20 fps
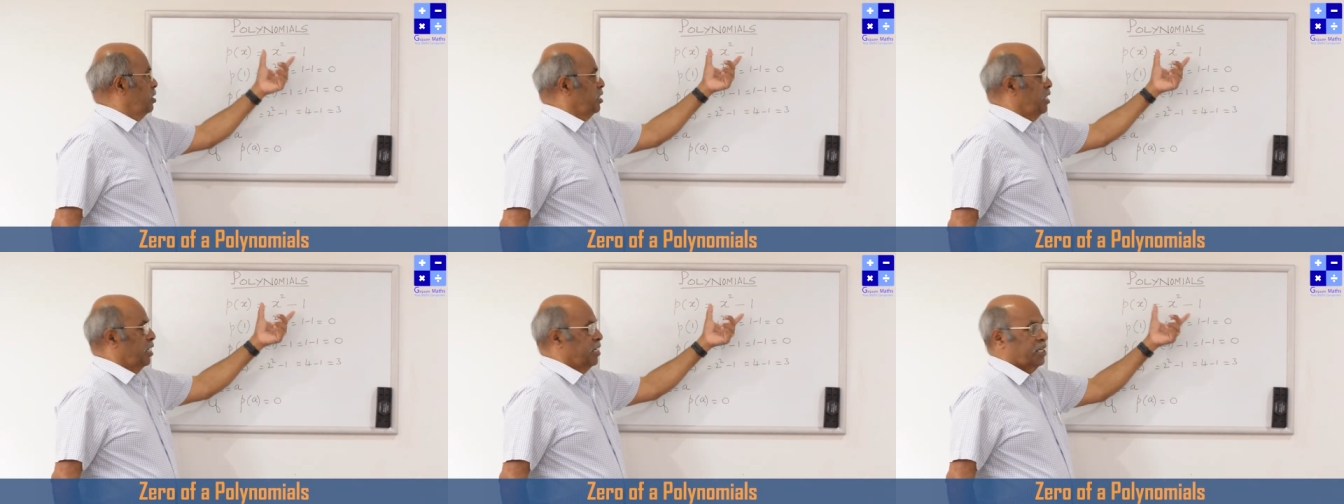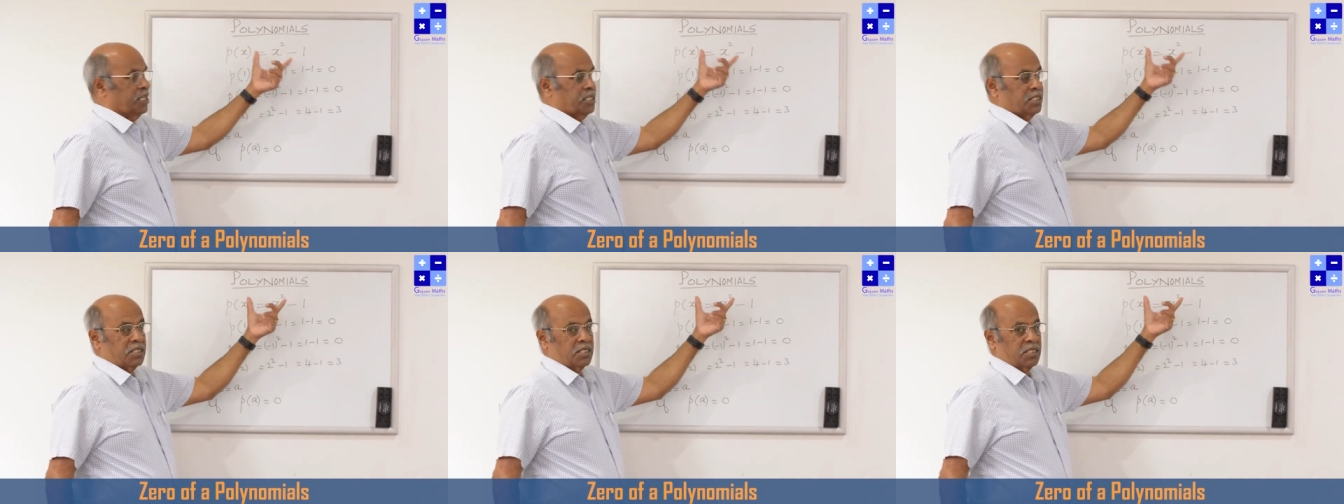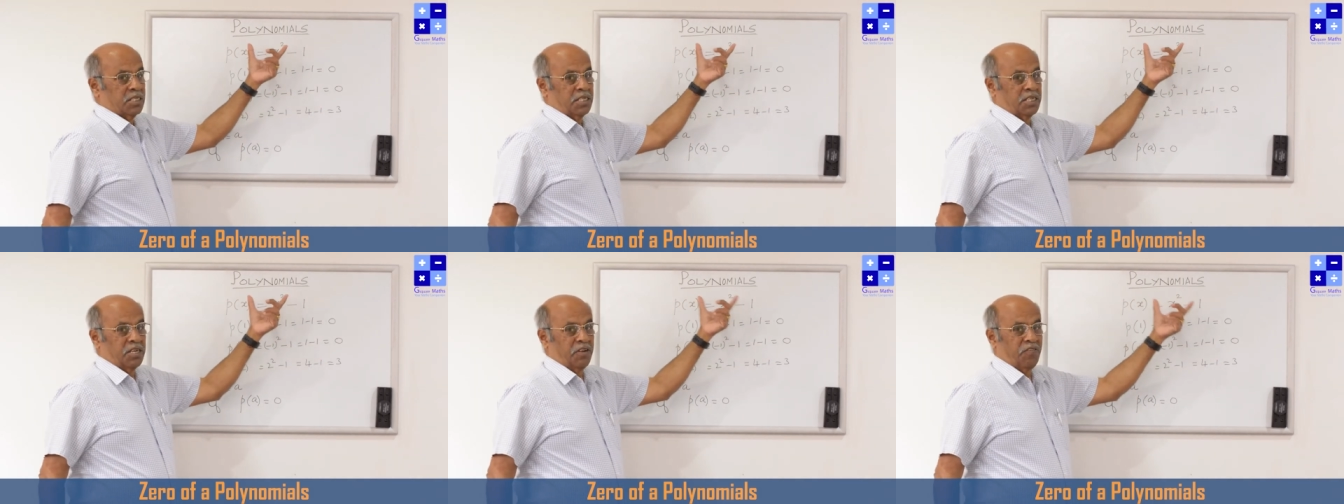that is
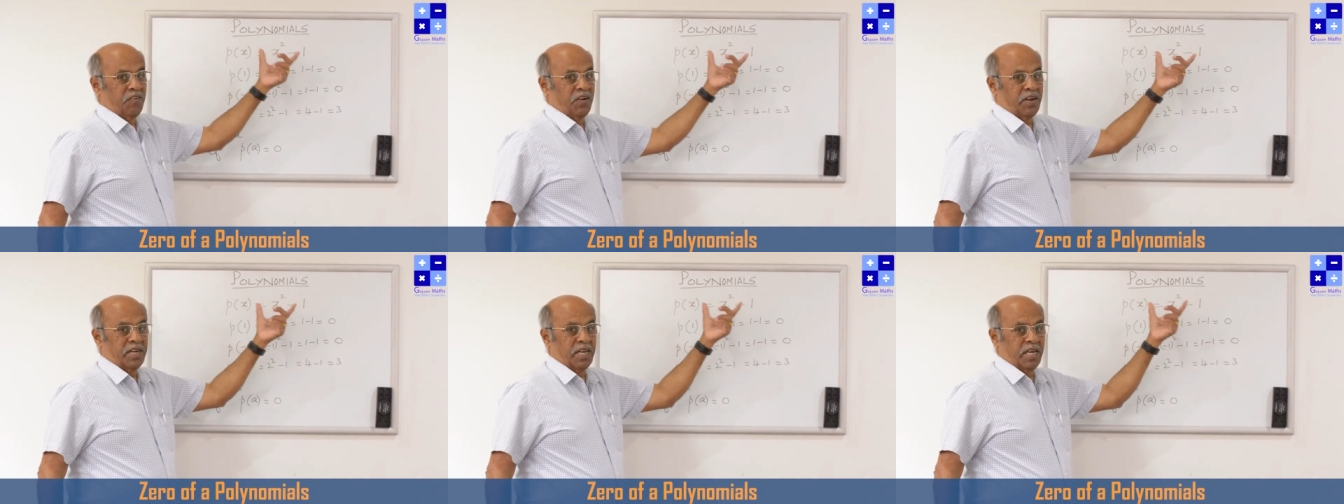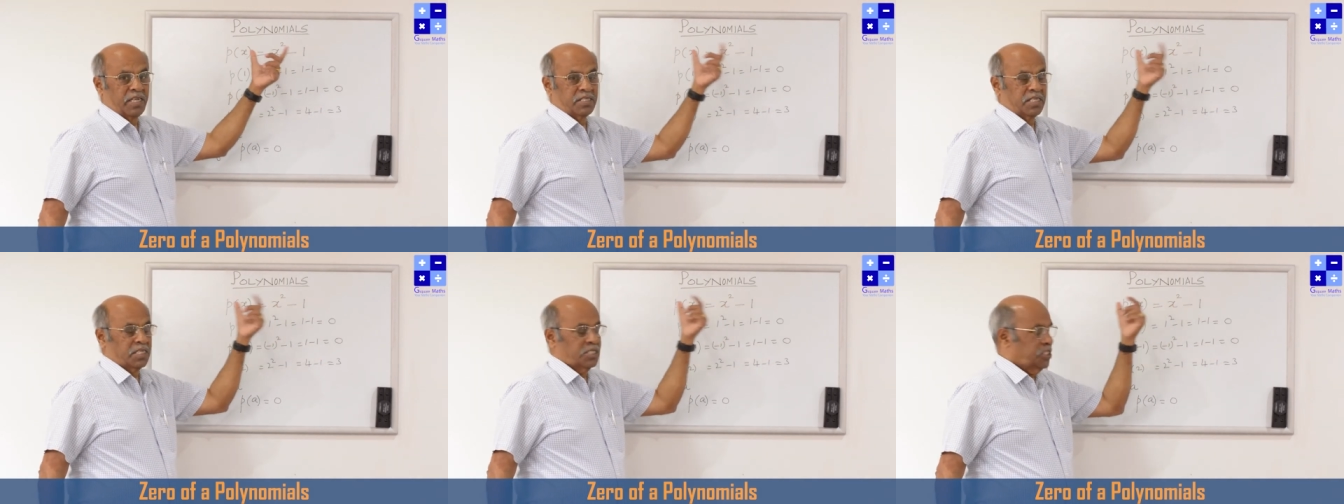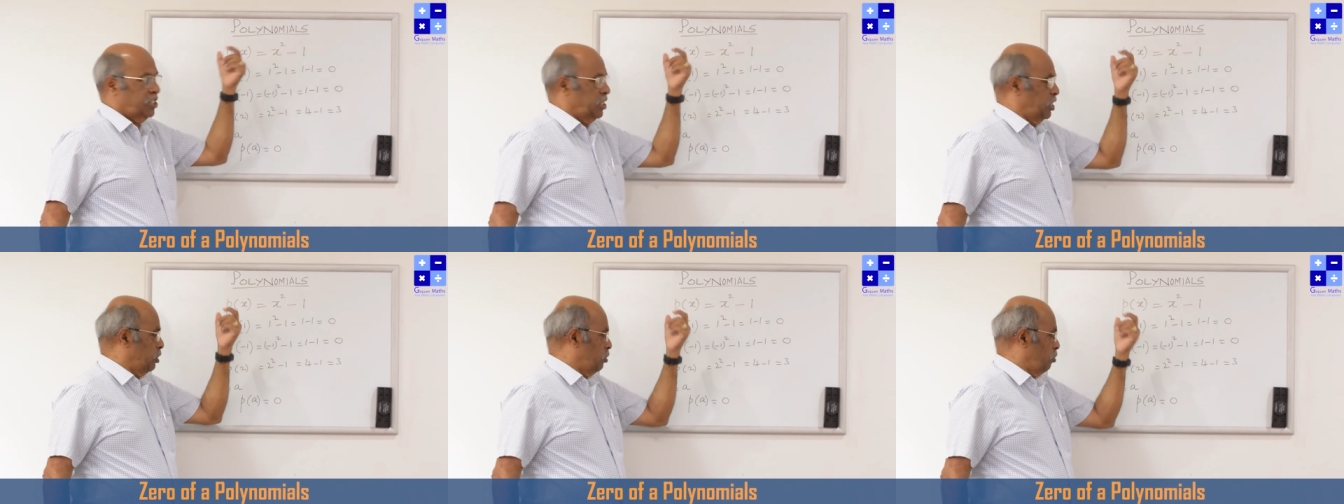defined as the
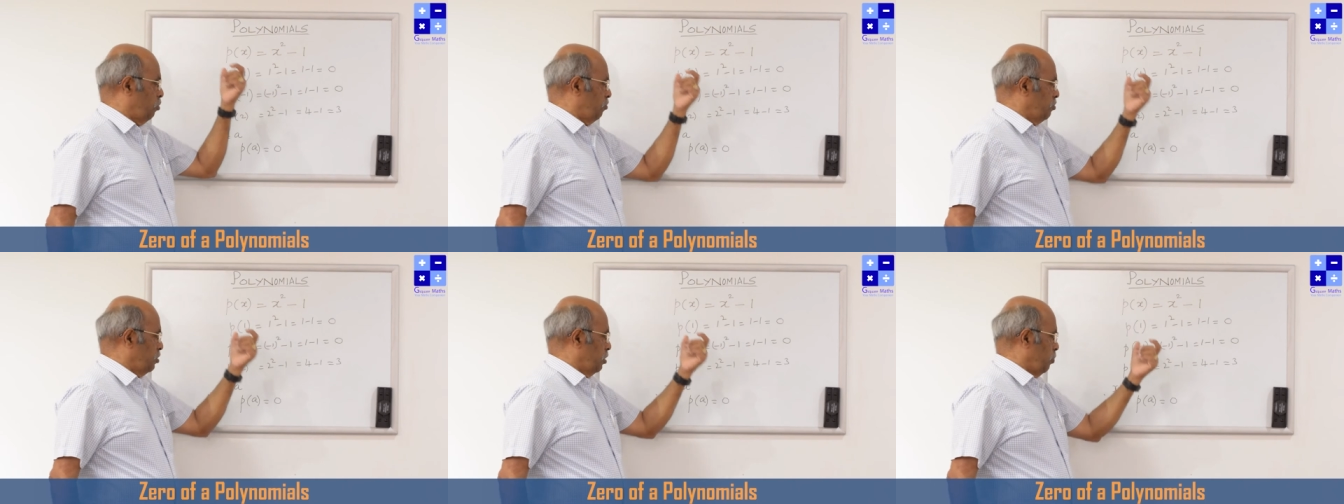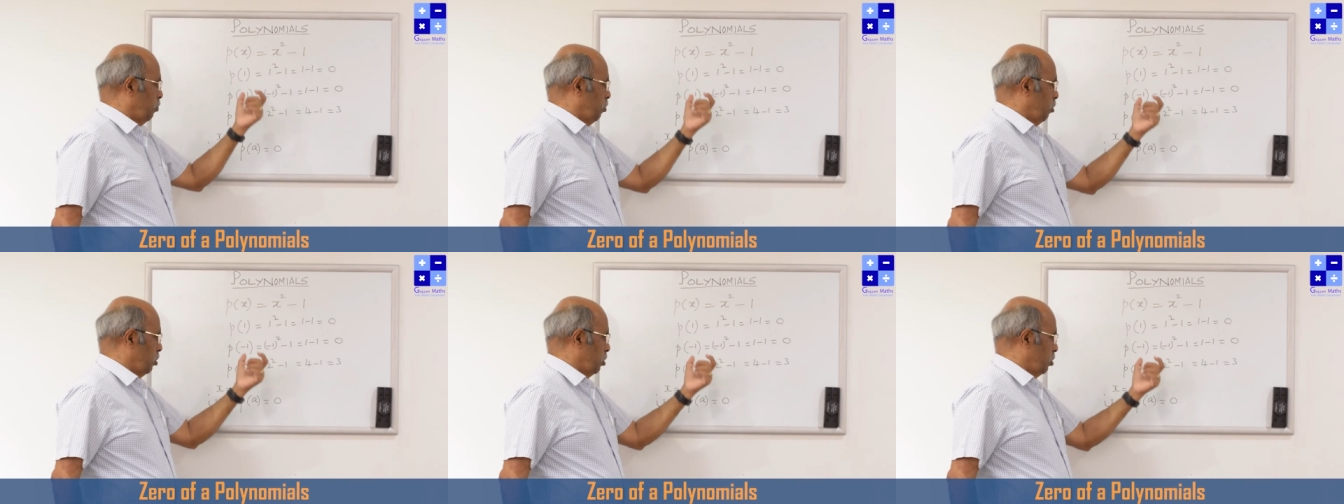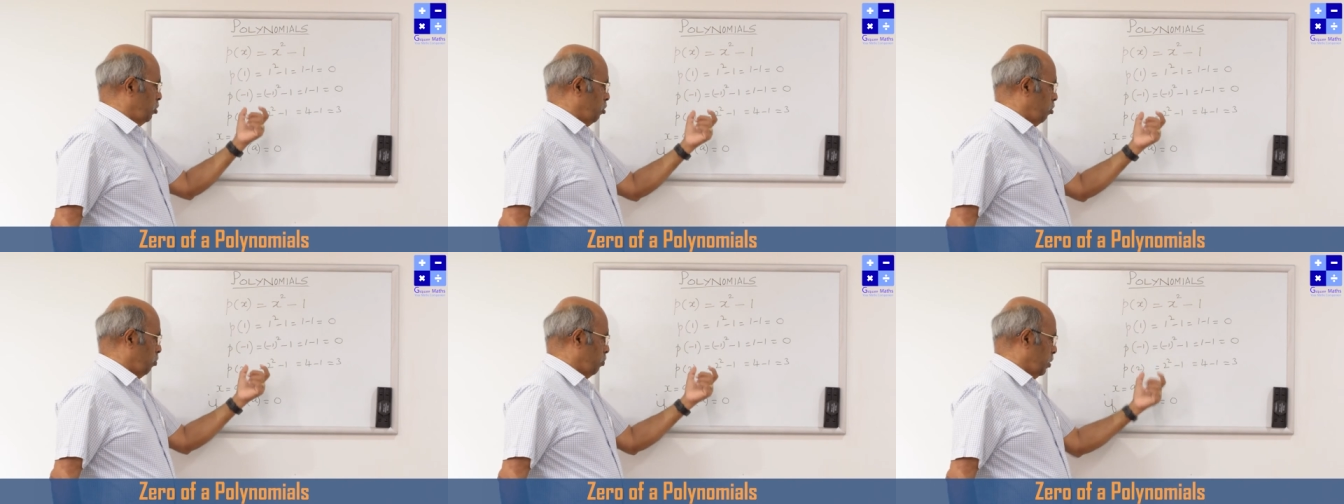0 of the
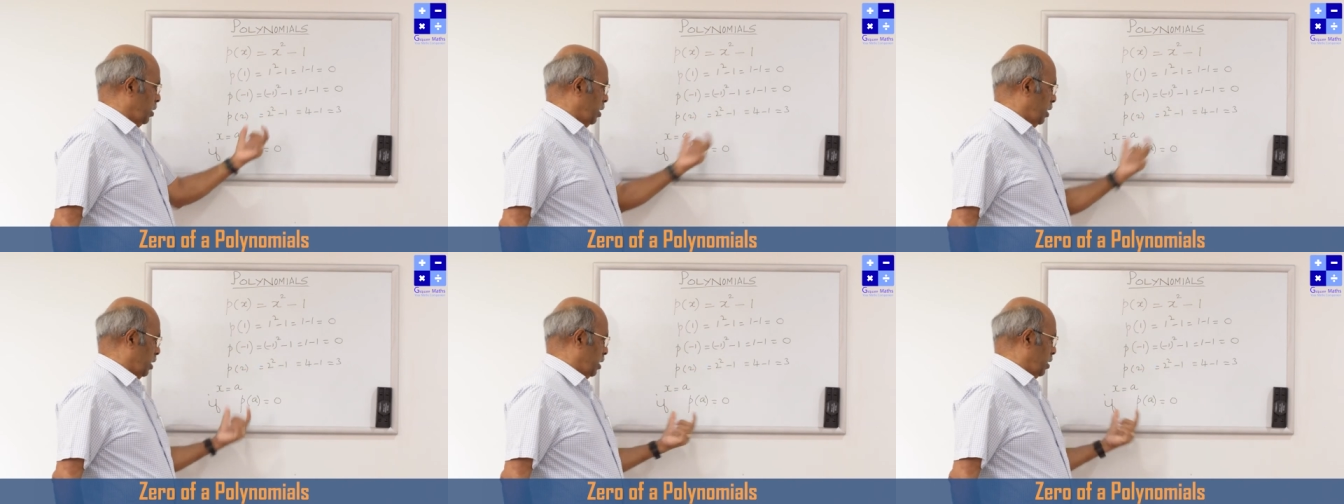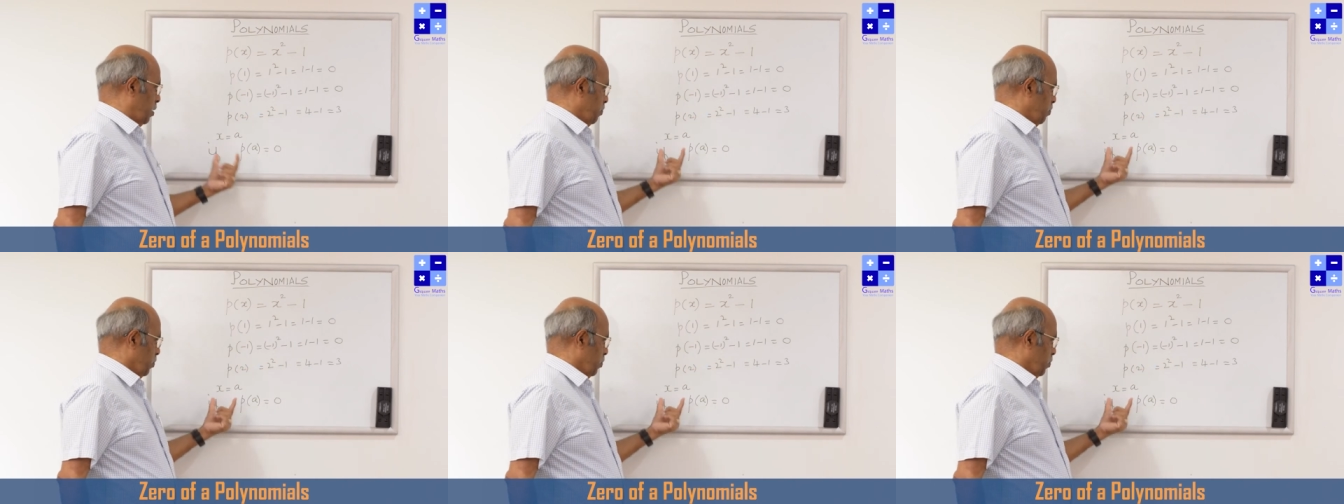polynomial.